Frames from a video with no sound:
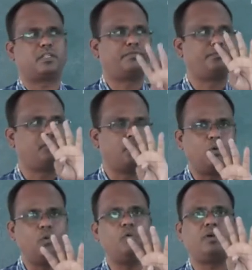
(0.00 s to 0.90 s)
So these are
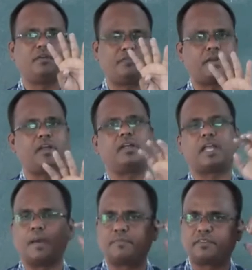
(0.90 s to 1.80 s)
the 4
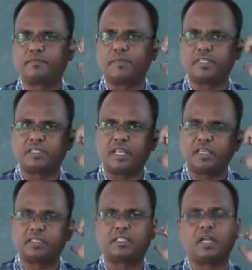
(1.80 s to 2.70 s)
different types
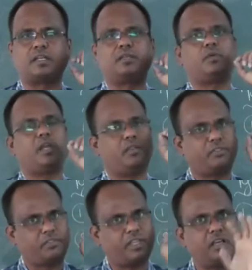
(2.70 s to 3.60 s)
of mistakes
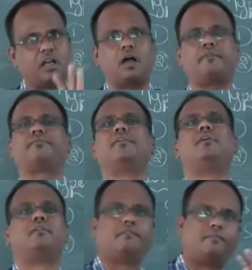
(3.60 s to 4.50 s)
that you need to
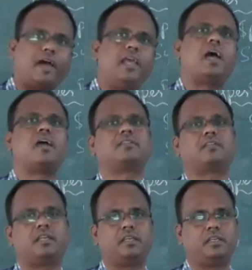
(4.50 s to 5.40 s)
think of
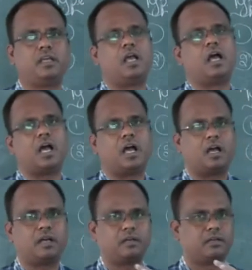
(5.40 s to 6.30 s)
while
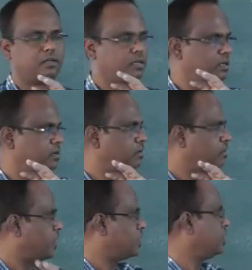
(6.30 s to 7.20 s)
answering
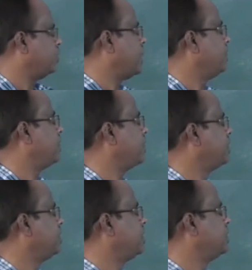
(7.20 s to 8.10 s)

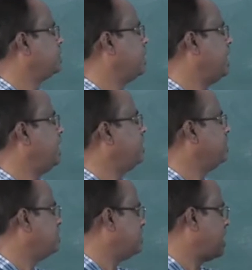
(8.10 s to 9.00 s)
question paper:
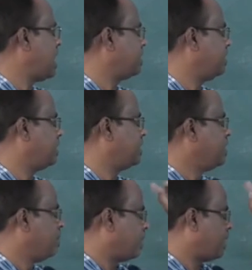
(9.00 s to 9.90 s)
spelling,
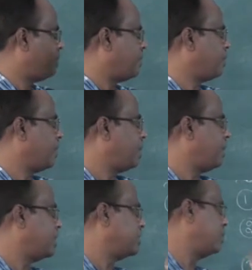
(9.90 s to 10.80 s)
syntactic,
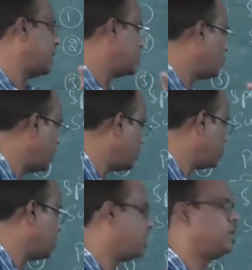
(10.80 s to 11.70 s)

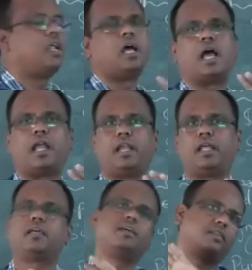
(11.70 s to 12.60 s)
punctuational
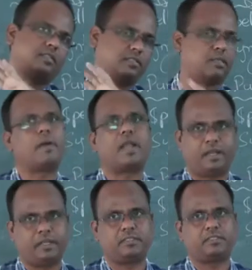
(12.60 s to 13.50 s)
and
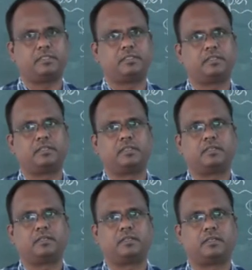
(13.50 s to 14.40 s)

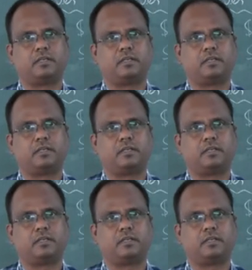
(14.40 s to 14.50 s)
semantics.